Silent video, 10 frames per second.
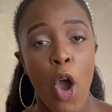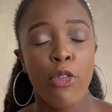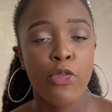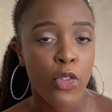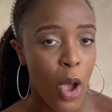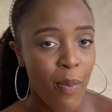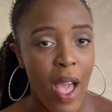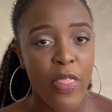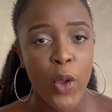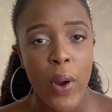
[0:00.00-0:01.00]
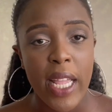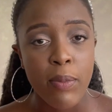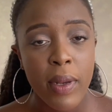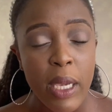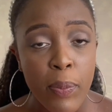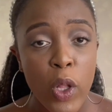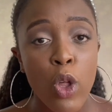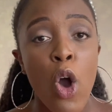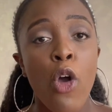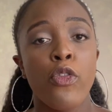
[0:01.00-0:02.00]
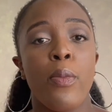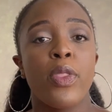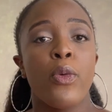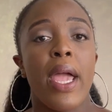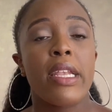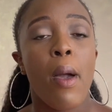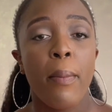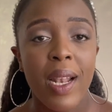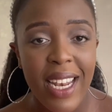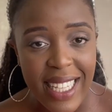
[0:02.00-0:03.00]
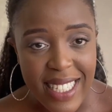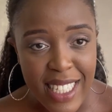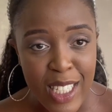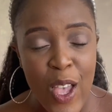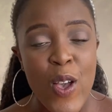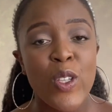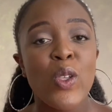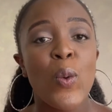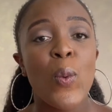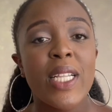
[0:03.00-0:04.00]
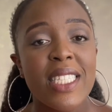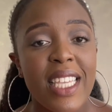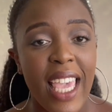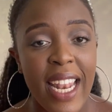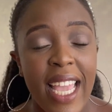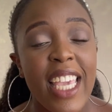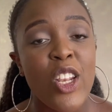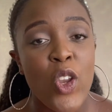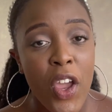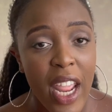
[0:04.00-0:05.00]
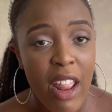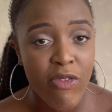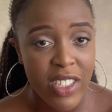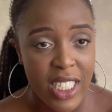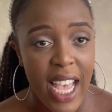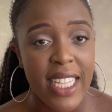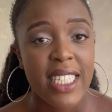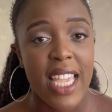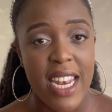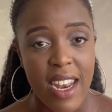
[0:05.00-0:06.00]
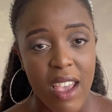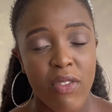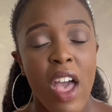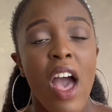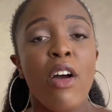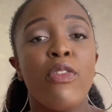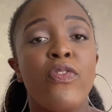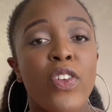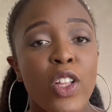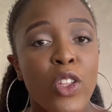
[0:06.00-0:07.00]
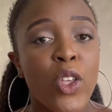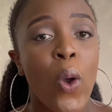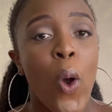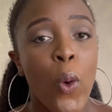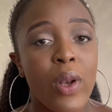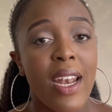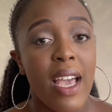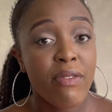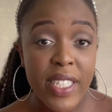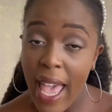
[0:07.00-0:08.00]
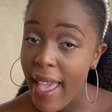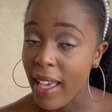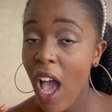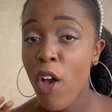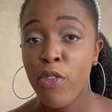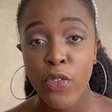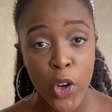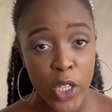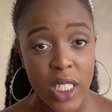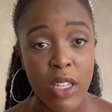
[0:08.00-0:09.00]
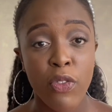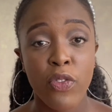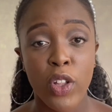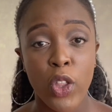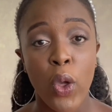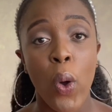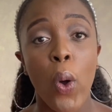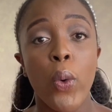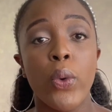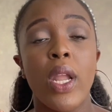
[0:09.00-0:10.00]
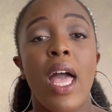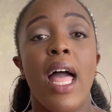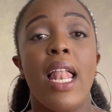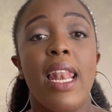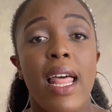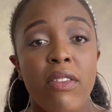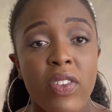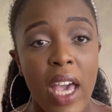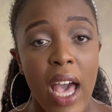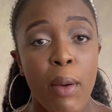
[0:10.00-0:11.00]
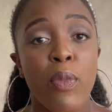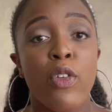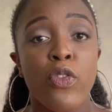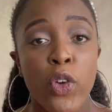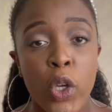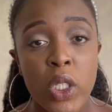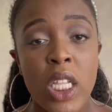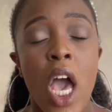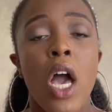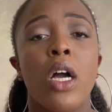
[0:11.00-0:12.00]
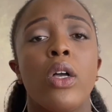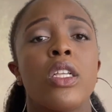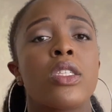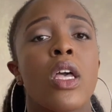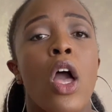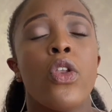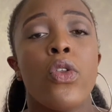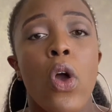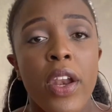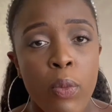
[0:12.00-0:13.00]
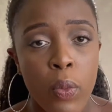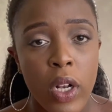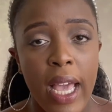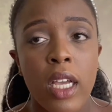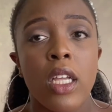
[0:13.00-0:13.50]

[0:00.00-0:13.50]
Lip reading: from the right people, from the right places. So once again, I cannot emphasize enough, fill your own love tank first, fill your own love cup first. It's not like,